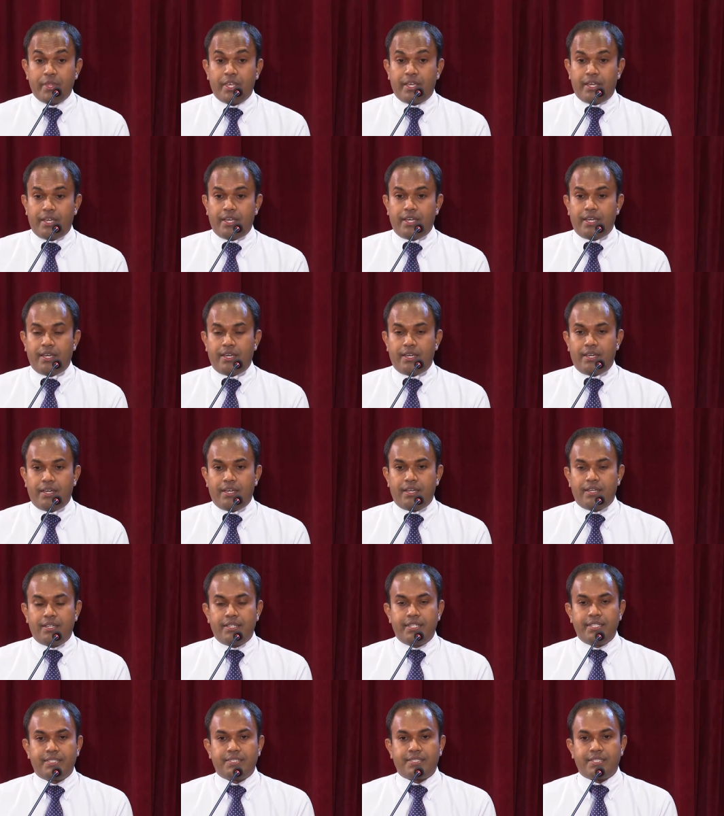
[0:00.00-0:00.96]
uh,
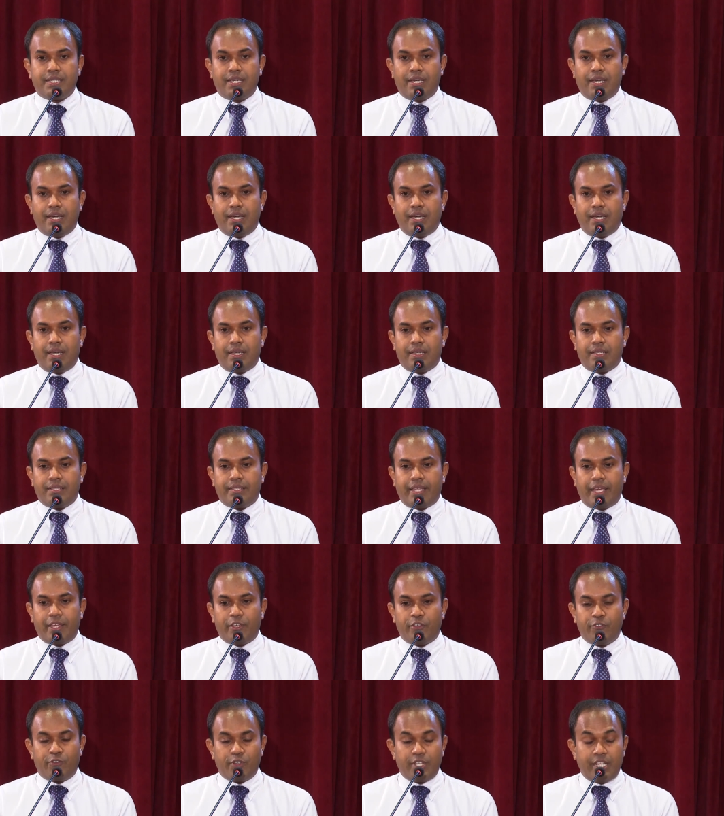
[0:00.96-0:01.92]
it's uh,
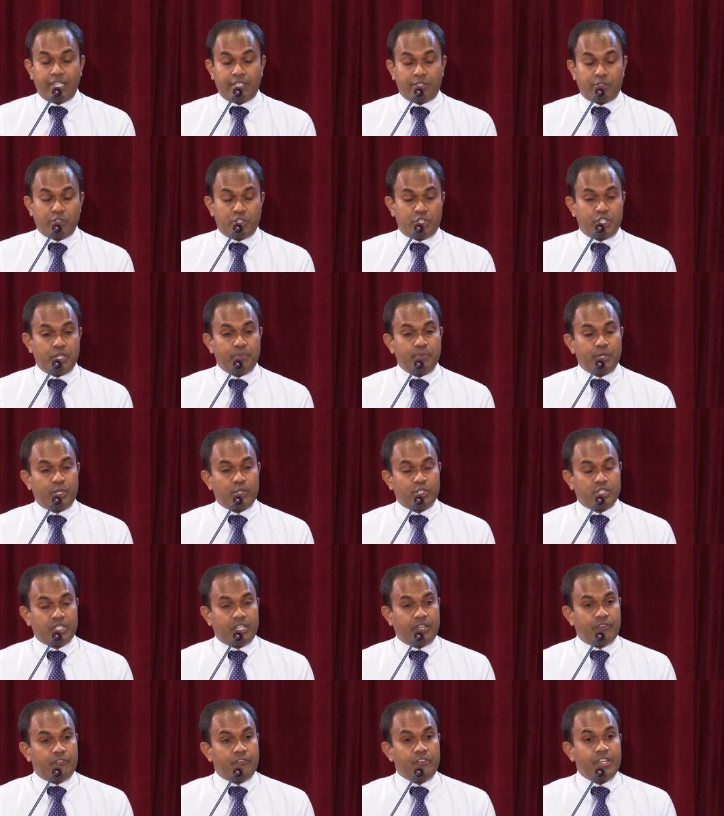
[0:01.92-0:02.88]
thank you for that question, because
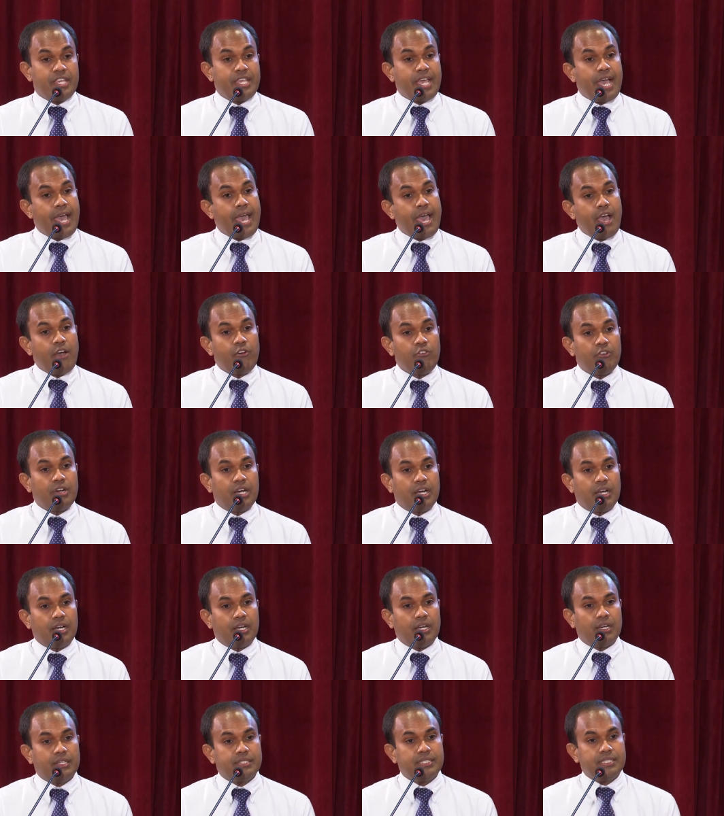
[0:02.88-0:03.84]
we have
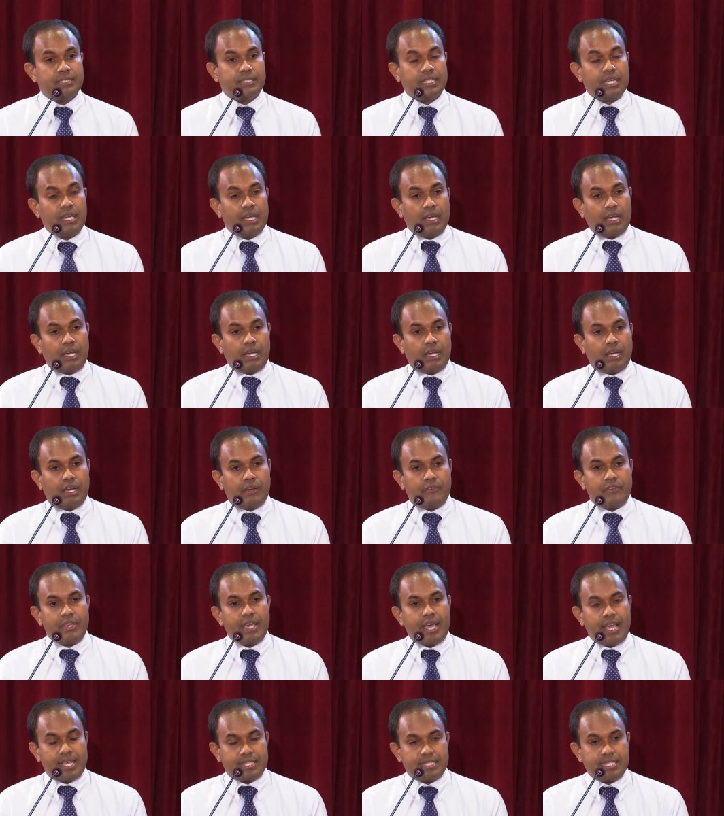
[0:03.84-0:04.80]
uh, this, uh, we
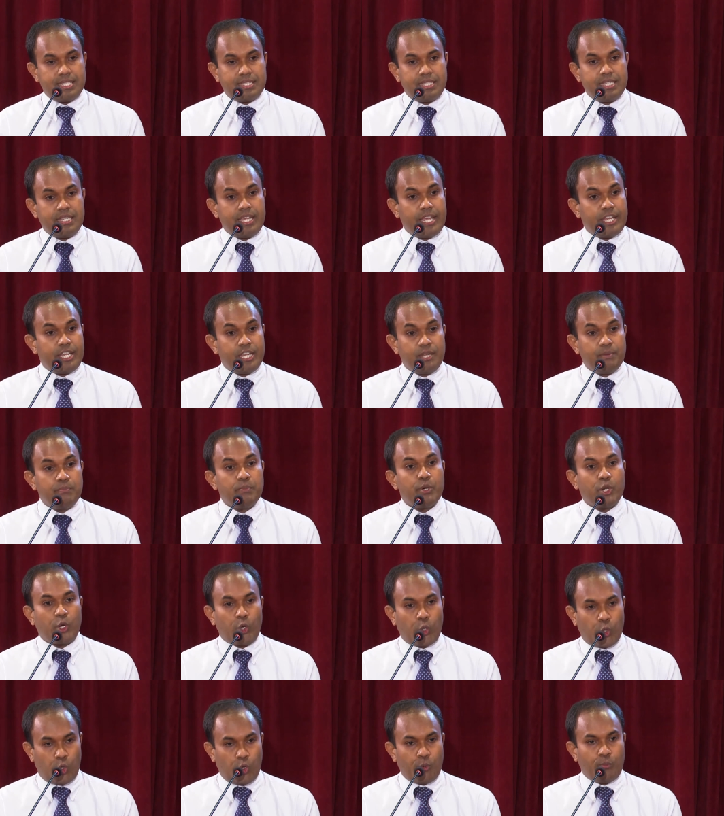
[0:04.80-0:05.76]
are assessing
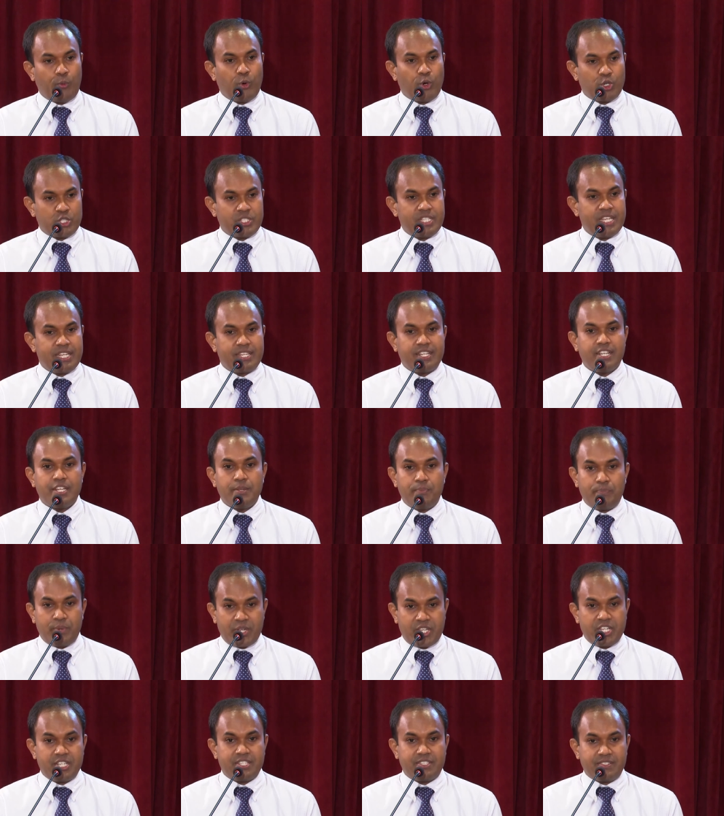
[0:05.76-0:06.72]
Edinburgh postnatal
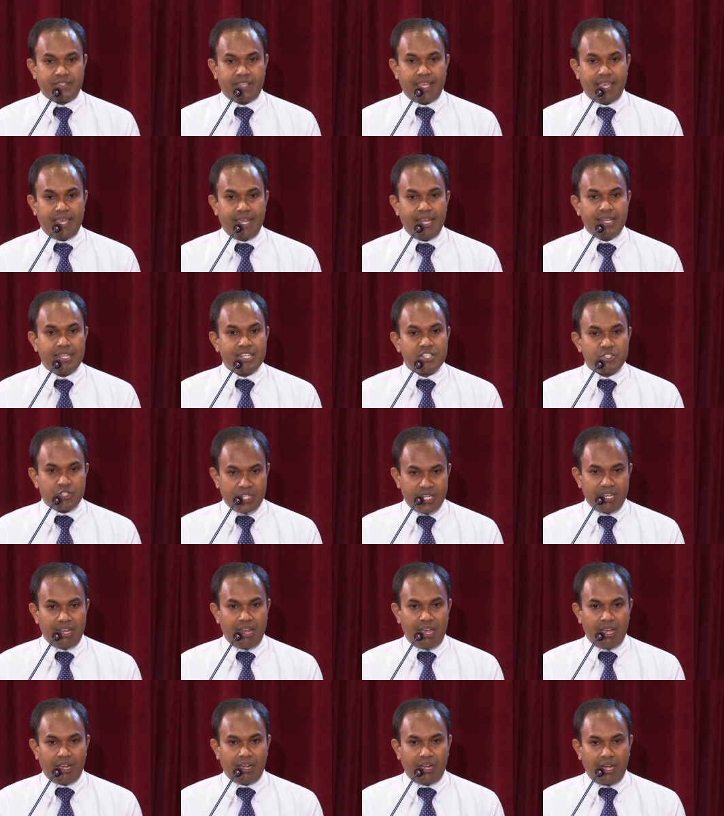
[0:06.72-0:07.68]
depression scale in Sri
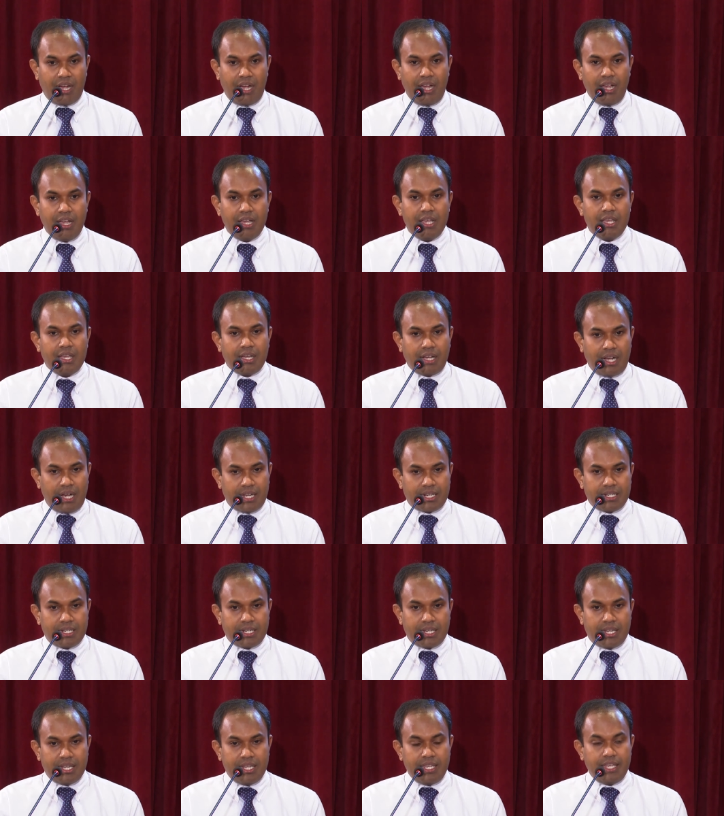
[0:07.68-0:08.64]
Lanka
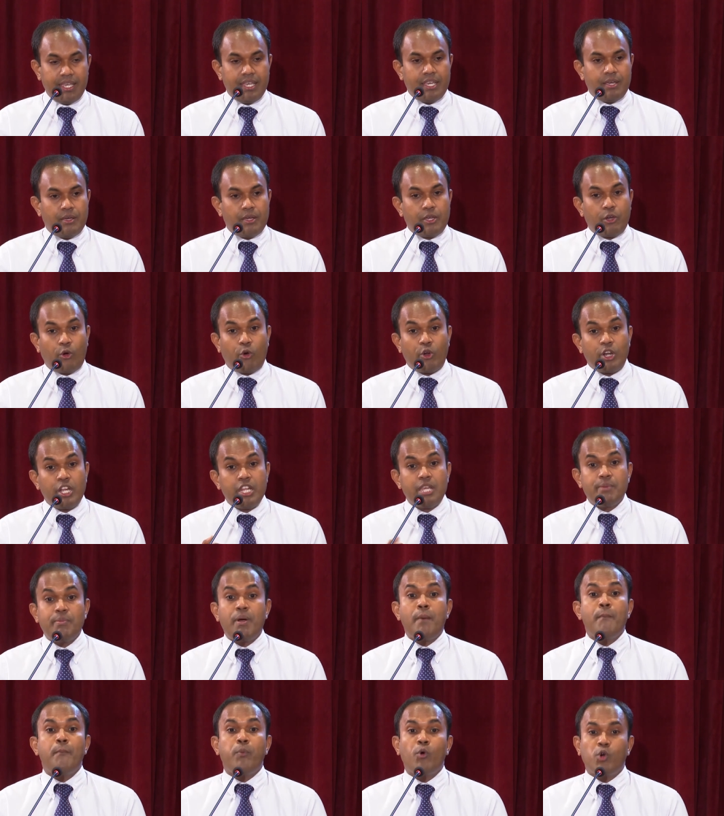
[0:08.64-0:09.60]
currently only
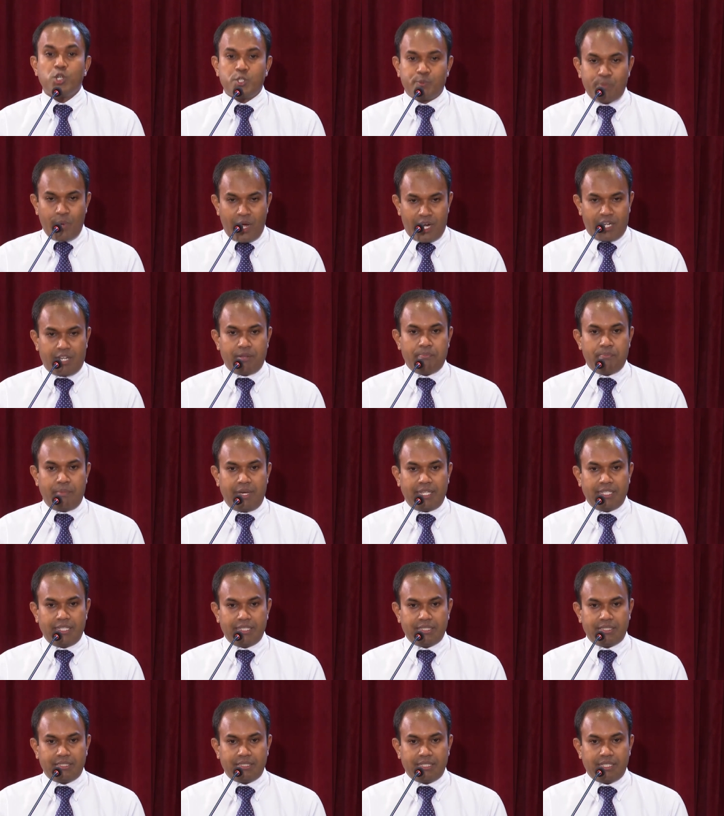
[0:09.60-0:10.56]
among postpartum
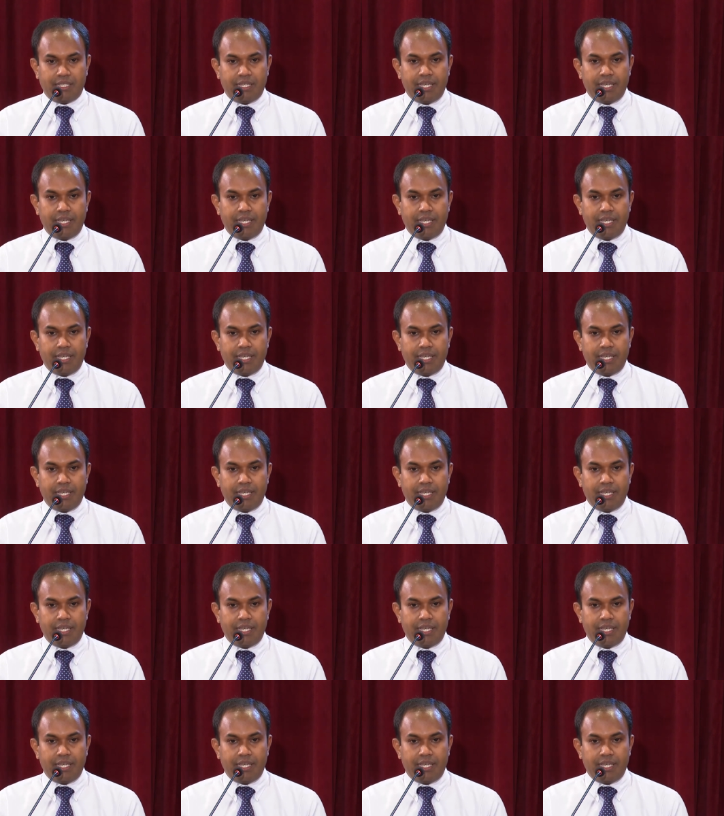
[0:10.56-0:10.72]
mothers.